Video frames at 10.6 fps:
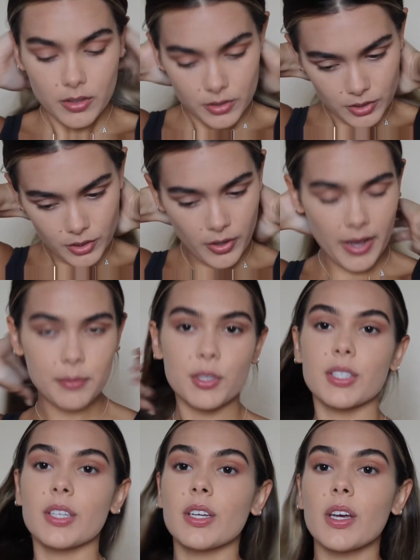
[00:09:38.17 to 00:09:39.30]
So I'm just
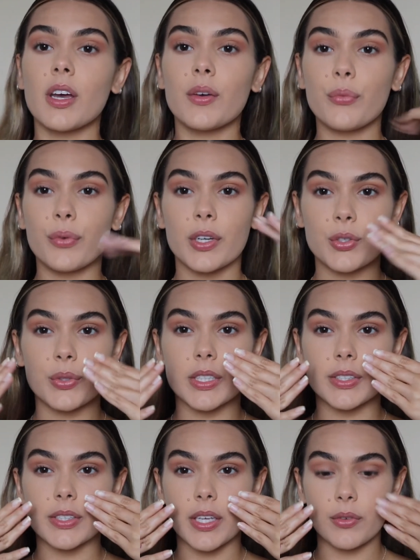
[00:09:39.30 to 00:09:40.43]
gonna finish with the
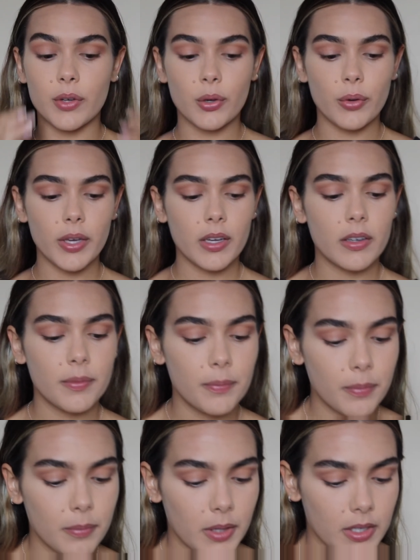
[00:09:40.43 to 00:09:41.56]
skin real quick
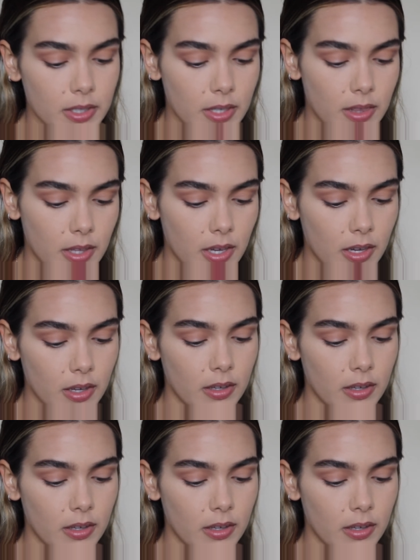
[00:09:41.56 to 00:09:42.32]
because I think,